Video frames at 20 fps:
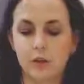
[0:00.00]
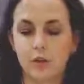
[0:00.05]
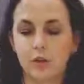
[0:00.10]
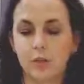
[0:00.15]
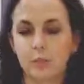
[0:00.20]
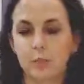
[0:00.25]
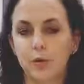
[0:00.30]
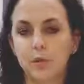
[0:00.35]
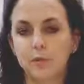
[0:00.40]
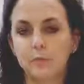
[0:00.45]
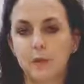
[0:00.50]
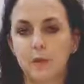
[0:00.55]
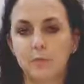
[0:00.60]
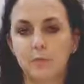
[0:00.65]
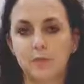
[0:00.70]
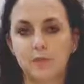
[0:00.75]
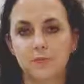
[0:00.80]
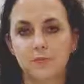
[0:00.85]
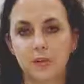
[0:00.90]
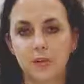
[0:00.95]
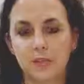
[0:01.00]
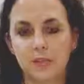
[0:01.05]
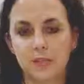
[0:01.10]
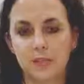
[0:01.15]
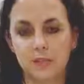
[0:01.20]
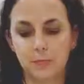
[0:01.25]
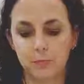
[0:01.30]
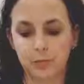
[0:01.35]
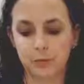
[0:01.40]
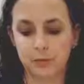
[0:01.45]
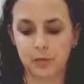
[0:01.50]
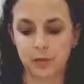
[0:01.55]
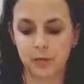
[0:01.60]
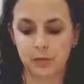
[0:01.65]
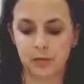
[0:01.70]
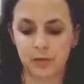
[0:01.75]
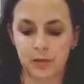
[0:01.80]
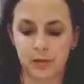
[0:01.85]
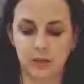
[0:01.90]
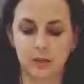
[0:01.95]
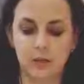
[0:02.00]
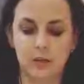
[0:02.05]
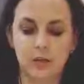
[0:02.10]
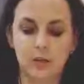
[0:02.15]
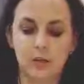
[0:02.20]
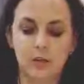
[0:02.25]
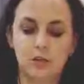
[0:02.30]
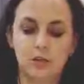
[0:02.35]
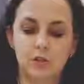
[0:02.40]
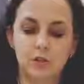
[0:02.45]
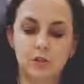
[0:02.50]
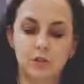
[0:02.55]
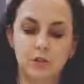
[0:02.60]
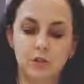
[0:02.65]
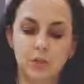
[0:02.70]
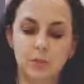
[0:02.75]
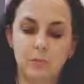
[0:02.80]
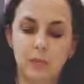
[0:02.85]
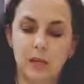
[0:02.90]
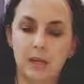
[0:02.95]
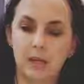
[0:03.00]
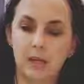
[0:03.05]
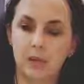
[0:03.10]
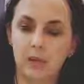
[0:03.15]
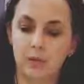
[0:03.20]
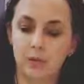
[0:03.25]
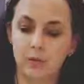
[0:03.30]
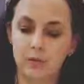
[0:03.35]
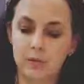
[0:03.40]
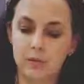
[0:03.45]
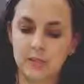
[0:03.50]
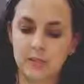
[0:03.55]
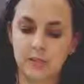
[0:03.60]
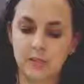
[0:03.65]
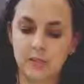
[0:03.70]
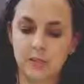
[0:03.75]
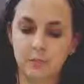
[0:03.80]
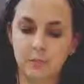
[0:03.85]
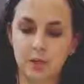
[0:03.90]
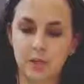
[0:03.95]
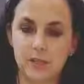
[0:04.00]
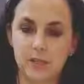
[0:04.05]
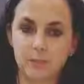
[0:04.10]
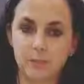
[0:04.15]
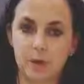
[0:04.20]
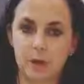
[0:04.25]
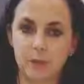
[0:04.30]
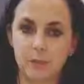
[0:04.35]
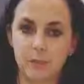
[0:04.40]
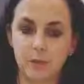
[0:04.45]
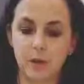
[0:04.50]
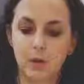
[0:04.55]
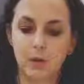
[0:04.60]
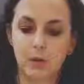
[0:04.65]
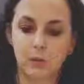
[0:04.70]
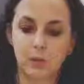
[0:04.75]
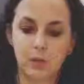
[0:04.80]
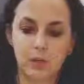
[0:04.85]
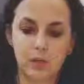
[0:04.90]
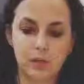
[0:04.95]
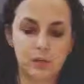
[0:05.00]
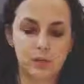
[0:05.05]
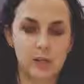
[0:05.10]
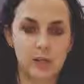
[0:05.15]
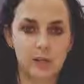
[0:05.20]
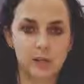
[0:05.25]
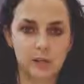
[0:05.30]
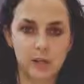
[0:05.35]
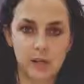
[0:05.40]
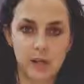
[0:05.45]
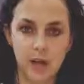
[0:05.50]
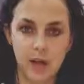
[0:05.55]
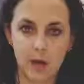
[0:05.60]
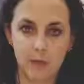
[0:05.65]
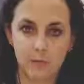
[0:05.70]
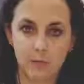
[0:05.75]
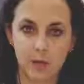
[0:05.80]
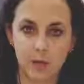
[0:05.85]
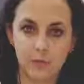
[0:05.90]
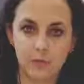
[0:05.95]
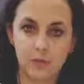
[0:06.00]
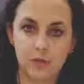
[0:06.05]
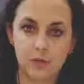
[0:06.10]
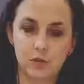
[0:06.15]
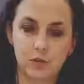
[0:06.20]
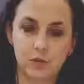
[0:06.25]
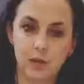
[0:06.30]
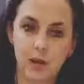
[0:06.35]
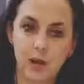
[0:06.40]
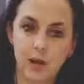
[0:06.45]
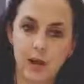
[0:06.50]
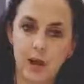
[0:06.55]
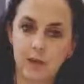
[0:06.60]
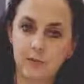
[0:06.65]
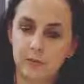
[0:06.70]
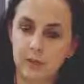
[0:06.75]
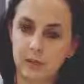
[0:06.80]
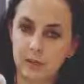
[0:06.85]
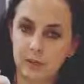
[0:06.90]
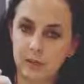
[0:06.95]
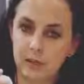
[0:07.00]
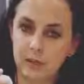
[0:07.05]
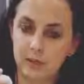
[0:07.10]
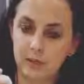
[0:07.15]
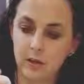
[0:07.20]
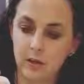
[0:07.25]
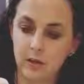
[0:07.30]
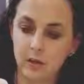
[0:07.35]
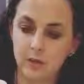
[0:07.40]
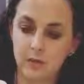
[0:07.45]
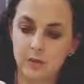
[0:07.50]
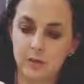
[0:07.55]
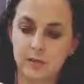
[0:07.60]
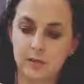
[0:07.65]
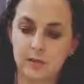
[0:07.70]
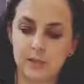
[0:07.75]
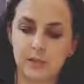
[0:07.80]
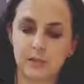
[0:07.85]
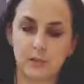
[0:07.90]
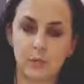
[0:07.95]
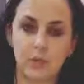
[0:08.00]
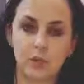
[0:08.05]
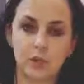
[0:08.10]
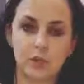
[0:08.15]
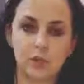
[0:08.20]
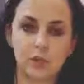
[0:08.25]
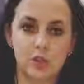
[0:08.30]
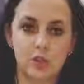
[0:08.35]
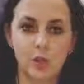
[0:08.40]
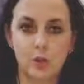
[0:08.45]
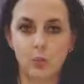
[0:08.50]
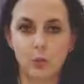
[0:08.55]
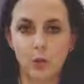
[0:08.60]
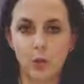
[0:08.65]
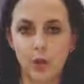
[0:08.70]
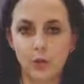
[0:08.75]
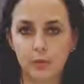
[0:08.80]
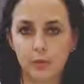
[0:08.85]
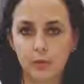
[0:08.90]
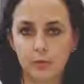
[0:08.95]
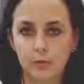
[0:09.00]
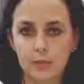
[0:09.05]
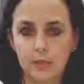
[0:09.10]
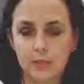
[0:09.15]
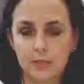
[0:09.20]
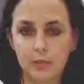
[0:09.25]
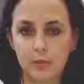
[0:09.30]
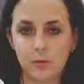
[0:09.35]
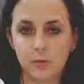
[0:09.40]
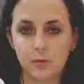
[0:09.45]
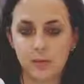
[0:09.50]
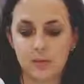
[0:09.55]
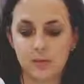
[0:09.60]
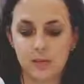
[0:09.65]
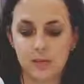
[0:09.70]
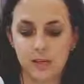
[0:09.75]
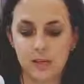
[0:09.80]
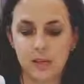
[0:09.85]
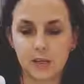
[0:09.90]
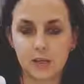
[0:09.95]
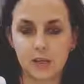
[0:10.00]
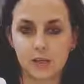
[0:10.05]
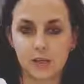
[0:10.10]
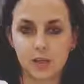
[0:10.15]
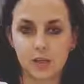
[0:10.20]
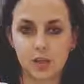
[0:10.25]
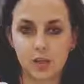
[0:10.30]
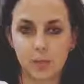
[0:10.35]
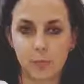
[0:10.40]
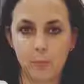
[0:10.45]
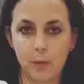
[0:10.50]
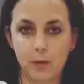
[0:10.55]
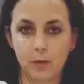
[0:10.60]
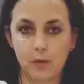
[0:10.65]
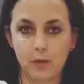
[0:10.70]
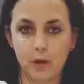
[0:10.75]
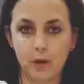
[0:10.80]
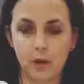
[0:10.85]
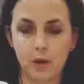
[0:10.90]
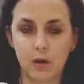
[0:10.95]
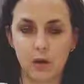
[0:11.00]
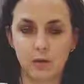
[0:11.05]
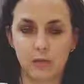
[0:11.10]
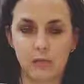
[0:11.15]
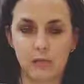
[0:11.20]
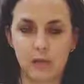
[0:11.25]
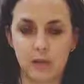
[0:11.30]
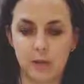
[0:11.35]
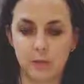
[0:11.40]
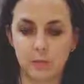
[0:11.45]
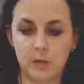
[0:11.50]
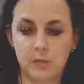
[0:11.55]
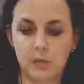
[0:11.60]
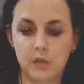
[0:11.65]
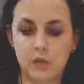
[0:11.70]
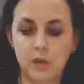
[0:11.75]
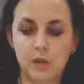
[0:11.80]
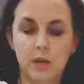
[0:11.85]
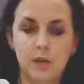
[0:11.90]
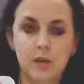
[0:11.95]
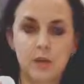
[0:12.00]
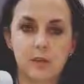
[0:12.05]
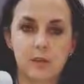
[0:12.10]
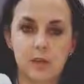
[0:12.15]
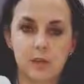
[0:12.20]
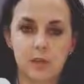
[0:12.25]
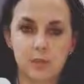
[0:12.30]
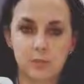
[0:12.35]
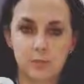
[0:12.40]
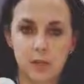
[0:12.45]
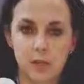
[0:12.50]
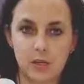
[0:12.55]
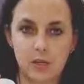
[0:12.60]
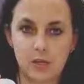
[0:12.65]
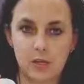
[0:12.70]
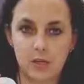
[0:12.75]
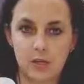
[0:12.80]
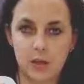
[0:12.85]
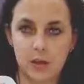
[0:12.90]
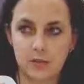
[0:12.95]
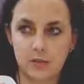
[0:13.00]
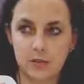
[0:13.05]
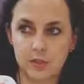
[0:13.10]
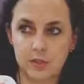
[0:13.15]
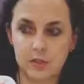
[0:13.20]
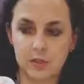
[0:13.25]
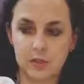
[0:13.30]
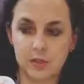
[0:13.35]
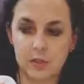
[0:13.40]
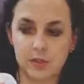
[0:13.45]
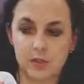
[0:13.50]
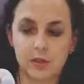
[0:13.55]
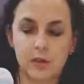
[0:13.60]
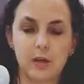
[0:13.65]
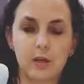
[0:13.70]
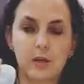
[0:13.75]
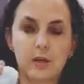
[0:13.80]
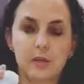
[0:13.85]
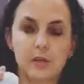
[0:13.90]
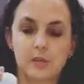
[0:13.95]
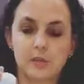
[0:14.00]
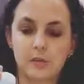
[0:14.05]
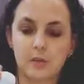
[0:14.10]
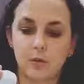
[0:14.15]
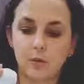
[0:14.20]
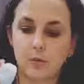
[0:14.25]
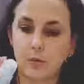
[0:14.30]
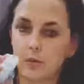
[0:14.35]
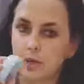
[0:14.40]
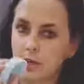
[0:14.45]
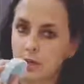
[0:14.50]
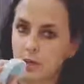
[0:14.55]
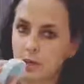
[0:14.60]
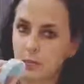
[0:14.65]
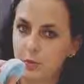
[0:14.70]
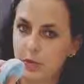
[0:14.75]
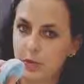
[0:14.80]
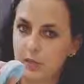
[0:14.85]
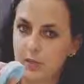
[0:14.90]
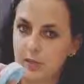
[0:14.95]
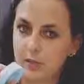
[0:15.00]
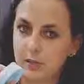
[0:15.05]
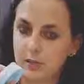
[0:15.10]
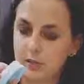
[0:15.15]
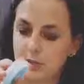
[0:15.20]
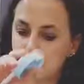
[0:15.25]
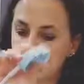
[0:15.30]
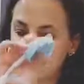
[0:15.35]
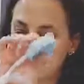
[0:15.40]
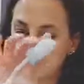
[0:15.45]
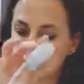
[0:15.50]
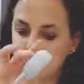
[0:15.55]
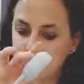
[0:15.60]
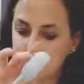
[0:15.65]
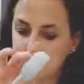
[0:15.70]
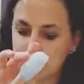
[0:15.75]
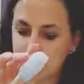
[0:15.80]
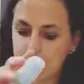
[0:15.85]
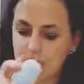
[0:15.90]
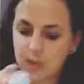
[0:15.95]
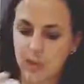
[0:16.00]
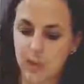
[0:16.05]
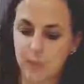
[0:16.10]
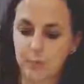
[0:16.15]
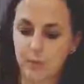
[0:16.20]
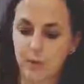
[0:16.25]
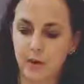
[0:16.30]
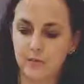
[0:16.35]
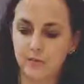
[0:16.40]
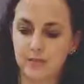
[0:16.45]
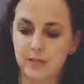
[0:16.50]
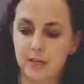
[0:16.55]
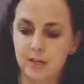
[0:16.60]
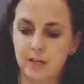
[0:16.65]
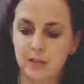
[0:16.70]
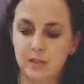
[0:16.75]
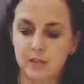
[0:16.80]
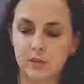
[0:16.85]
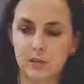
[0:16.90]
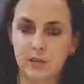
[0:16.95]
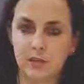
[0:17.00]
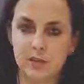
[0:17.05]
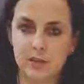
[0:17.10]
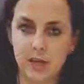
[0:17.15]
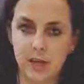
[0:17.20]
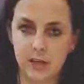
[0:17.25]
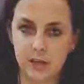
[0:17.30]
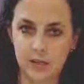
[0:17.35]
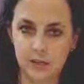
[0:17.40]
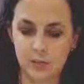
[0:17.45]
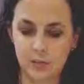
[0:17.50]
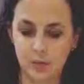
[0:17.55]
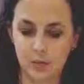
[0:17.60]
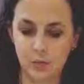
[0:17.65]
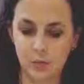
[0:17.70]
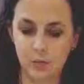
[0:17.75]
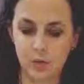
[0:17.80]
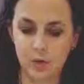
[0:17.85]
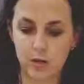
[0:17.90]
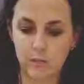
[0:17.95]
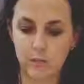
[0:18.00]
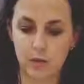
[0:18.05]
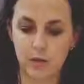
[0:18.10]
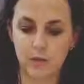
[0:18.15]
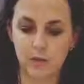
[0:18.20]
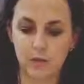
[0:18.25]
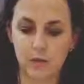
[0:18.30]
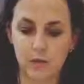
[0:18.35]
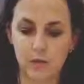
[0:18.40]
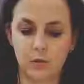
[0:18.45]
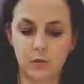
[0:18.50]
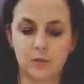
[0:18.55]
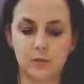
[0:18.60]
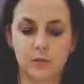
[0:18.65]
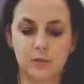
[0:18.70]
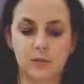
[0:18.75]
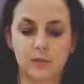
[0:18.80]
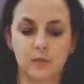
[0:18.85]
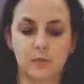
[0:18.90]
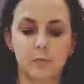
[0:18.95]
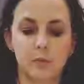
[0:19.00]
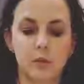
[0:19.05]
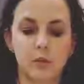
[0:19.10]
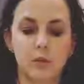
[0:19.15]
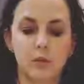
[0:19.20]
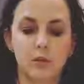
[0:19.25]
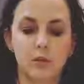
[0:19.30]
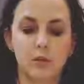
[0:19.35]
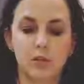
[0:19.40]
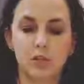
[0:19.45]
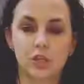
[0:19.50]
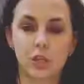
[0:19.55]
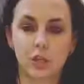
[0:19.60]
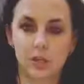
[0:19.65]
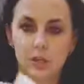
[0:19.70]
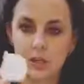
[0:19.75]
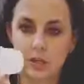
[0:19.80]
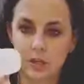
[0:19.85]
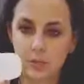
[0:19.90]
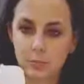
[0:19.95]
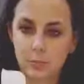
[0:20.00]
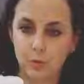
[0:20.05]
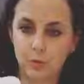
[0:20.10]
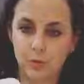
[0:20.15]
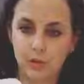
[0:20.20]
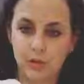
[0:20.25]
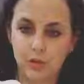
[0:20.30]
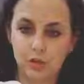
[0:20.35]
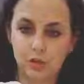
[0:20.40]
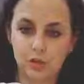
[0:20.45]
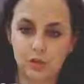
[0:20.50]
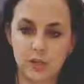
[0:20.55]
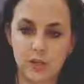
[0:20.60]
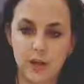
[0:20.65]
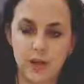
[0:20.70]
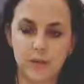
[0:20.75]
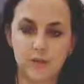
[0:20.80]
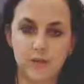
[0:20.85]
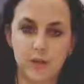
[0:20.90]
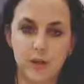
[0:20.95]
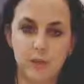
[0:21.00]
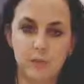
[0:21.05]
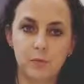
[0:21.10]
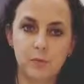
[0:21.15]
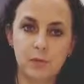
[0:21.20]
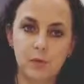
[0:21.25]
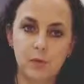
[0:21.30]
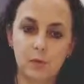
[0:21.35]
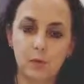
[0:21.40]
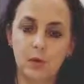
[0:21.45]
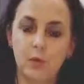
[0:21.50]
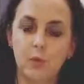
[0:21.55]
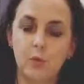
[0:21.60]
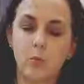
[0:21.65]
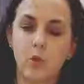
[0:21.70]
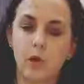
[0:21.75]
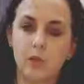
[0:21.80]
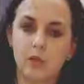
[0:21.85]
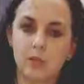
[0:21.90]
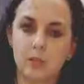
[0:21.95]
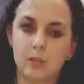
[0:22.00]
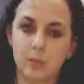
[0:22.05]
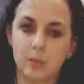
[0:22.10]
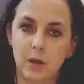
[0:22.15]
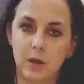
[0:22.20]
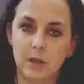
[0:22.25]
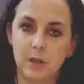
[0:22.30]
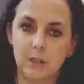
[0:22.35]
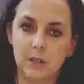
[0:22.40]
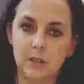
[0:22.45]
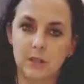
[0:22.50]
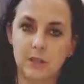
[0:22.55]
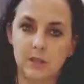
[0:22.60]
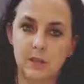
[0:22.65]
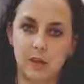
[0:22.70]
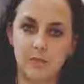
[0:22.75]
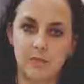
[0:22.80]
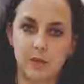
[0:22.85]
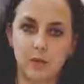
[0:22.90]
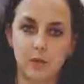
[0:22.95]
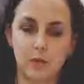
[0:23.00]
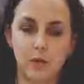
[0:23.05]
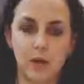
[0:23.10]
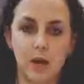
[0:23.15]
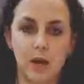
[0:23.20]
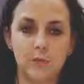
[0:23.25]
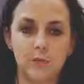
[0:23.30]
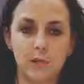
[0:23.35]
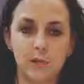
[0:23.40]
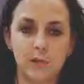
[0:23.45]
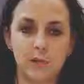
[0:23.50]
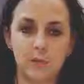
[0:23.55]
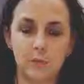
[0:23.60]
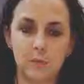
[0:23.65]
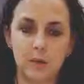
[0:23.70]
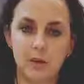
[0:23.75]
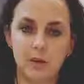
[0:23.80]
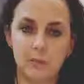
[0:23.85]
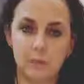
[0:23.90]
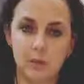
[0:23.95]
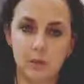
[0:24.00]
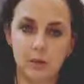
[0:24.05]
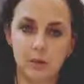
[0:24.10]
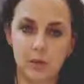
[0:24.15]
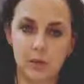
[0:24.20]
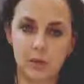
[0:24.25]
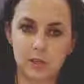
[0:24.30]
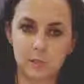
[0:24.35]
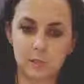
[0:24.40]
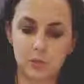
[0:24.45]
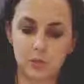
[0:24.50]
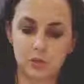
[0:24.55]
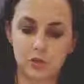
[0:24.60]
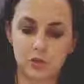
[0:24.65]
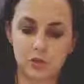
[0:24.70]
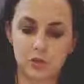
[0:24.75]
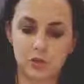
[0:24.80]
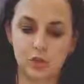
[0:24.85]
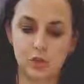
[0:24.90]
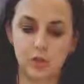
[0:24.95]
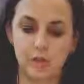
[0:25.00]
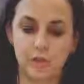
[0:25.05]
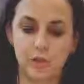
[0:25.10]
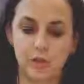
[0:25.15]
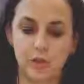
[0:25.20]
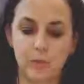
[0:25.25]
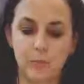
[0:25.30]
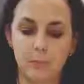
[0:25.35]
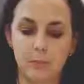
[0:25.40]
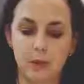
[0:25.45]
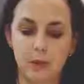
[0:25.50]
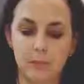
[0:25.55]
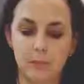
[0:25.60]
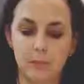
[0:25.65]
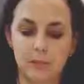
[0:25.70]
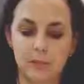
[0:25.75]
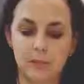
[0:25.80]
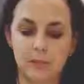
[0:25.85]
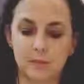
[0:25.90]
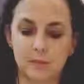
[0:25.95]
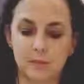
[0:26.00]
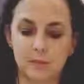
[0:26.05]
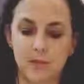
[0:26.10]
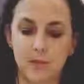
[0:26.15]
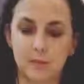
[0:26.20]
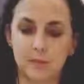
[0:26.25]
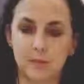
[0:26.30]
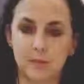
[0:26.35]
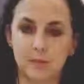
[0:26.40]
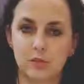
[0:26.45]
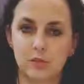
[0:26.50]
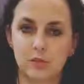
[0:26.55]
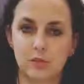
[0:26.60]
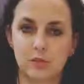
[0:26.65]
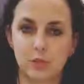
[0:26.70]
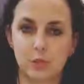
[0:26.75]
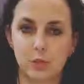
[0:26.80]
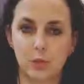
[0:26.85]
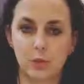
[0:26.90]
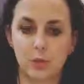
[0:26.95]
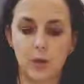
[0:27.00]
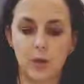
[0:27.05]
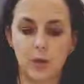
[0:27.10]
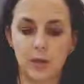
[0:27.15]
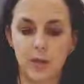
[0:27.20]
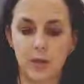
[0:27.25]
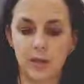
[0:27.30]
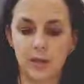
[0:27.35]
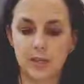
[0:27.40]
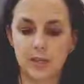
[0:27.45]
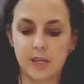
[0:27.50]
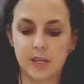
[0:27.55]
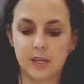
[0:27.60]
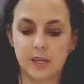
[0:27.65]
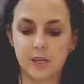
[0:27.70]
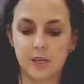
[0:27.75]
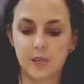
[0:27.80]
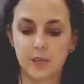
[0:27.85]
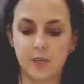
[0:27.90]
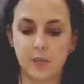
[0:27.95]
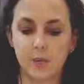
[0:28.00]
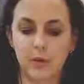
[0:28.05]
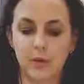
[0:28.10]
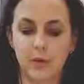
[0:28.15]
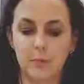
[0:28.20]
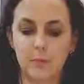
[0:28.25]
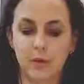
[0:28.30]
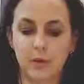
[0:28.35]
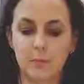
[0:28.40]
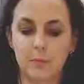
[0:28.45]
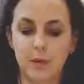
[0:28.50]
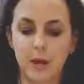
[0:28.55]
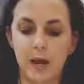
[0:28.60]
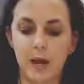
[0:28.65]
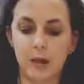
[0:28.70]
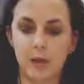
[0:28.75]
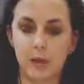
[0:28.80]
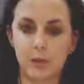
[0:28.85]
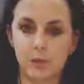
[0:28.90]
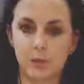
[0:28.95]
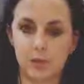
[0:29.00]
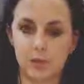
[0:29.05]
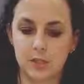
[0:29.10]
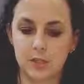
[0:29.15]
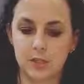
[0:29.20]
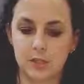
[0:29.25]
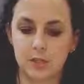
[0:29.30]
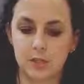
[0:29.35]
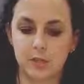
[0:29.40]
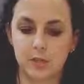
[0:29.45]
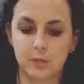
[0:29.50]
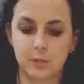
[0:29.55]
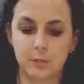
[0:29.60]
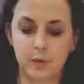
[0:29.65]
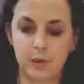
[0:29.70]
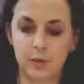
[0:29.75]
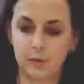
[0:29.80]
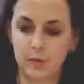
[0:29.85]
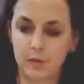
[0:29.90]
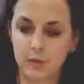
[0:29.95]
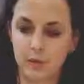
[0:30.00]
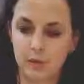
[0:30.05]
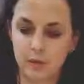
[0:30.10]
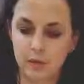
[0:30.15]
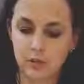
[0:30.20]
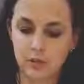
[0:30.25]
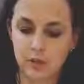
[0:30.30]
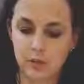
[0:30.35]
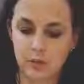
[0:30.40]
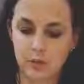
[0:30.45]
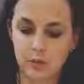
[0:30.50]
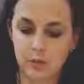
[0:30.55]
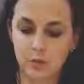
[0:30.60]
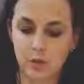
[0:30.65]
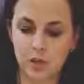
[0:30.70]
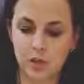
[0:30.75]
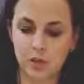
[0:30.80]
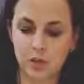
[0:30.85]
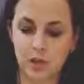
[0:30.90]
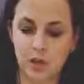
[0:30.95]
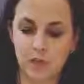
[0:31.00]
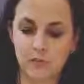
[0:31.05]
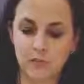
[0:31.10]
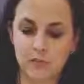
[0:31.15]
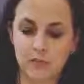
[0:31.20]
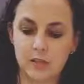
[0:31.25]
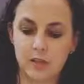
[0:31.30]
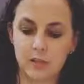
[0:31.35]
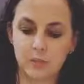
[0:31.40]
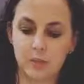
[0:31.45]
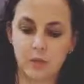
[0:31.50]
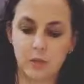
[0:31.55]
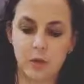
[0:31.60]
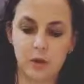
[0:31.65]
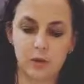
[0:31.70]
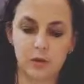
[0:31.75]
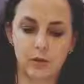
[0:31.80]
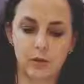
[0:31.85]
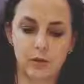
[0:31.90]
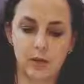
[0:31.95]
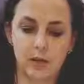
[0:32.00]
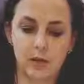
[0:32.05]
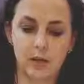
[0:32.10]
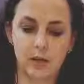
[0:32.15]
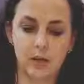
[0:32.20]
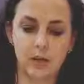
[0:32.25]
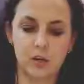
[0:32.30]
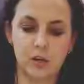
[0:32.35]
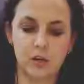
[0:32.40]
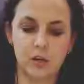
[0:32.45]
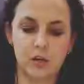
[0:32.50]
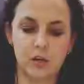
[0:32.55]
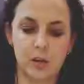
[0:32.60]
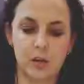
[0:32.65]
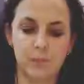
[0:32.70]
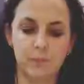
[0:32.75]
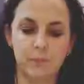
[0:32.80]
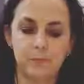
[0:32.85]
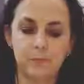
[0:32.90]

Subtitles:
Your breast pump is very simple to clean. Due to it being a closed system breast pump, when you take the cap off, you do not have to clean the hoses. If once you get water in these hoses, it can get into your motor and cause damage. This way you don't have to do it. So when you get ready to clean this, take the cap off, set it to the side, and don't worry about the hoses. You're gently going to pull out your diaphragm. You'll want to wash the bottom of this off. It will have a little bit of milk exposure to it from pumping sometimes due to excessive flow, and it may back up just a little bit. Gently wash that off with soap and water and let it air dry.